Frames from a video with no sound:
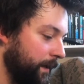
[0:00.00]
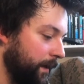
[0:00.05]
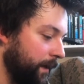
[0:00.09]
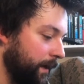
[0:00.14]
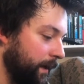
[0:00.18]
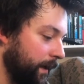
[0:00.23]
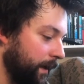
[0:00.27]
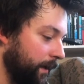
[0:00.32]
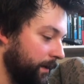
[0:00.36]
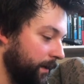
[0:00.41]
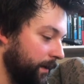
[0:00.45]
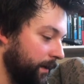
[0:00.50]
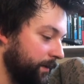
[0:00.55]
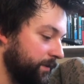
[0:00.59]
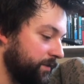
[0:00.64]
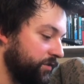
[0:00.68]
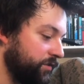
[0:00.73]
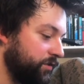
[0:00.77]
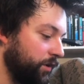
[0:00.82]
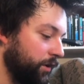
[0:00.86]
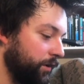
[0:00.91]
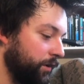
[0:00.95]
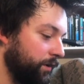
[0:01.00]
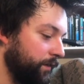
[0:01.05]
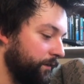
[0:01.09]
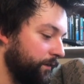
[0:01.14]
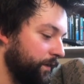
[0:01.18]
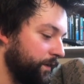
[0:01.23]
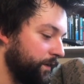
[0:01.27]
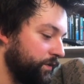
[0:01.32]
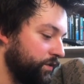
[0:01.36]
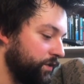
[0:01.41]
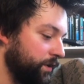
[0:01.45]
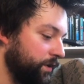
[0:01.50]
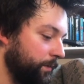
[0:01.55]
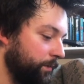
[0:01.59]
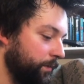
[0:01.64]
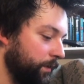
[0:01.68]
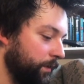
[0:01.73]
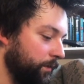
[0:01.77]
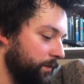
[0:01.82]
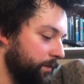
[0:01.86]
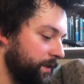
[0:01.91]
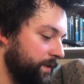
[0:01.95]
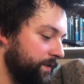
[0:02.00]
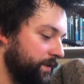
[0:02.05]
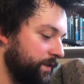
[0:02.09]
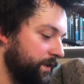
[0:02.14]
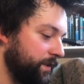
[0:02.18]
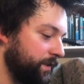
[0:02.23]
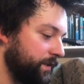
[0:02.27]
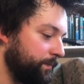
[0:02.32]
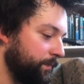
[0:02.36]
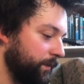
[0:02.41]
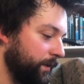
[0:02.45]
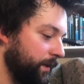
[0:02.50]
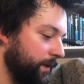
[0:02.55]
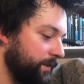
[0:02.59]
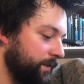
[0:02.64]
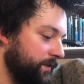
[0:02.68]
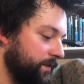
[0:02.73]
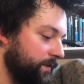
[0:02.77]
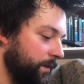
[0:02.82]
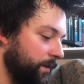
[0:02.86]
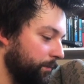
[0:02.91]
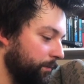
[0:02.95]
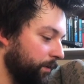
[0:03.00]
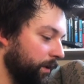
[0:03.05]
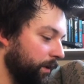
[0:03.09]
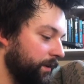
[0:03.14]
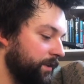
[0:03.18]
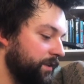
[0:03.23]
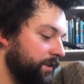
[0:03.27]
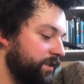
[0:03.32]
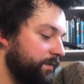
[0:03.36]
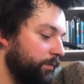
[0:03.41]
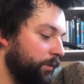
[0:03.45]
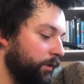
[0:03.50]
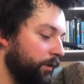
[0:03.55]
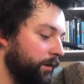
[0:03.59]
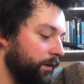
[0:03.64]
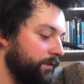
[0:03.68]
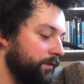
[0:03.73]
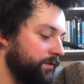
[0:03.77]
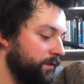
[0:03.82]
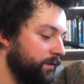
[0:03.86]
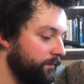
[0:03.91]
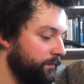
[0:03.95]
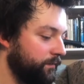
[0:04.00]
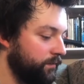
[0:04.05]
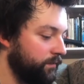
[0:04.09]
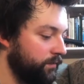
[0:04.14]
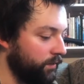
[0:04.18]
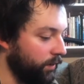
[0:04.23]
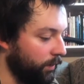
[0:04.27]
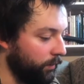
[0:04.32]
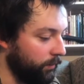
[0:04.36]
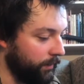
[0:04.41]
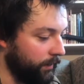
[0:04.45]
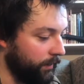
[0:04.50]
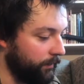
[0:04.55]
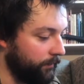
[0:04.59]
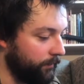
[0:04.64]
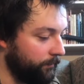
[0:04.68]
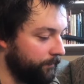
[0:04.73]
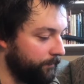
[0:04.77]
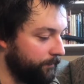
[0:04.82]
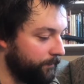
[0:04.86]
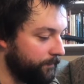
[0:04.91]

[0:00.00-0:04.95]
And on the stern of his ship Odysseus placed the bloody spoils of Dolan.